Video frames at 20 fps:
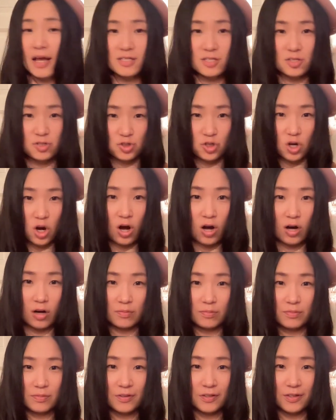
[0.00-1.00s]
as a
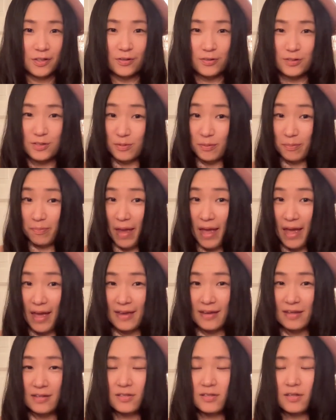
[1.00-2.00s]
job, to be
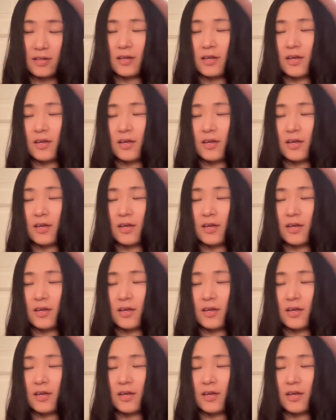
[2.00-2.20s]
paid,